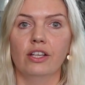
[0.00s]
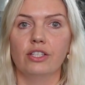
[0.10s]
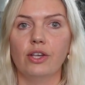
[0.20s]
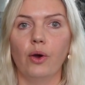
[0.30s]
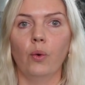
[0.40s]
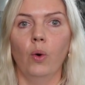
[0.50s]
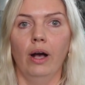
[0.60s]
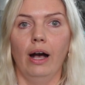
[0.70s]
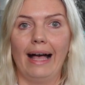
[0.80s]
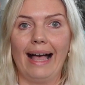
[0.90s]
So
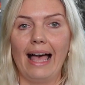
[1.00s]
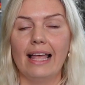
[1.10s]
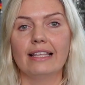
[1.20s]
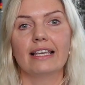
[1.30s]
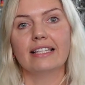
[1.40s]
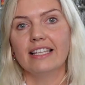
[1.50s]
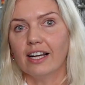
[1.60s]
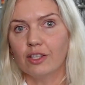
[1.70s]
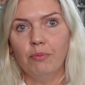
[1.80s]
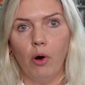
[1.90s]
at
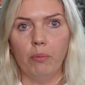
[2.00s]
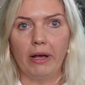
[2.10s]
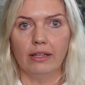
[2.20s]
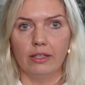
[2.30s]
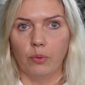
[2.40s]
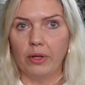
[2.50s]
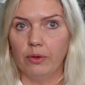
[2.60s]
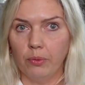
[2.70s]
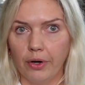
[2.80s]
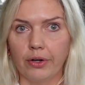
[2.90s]
exact moment when
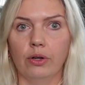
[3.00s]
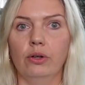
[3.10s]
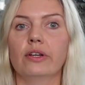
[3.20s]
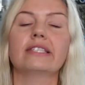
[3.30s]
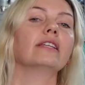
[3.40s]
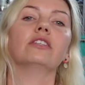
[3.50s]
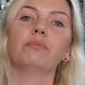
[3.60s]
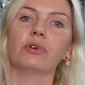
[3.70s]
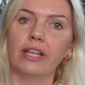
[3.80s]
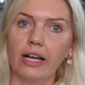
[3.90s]
the worker looks at the
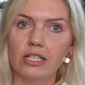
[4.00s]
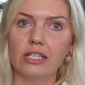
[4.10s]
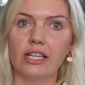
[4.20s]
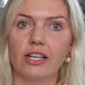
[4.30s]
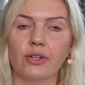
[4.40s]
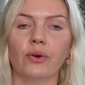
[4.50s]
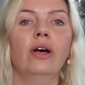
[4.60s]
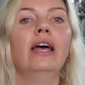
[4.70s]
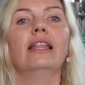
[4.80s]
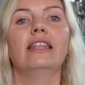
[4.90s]
production schedule,
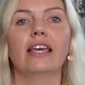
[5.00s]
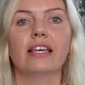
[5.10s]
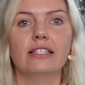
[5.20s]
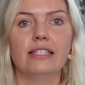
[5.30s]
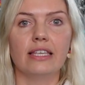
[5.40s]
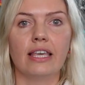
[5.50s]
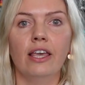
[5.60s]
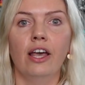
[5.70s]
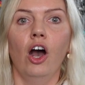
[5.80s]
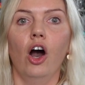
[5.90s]
they can see
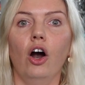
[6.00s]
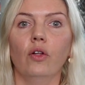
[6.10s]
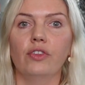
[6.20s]
on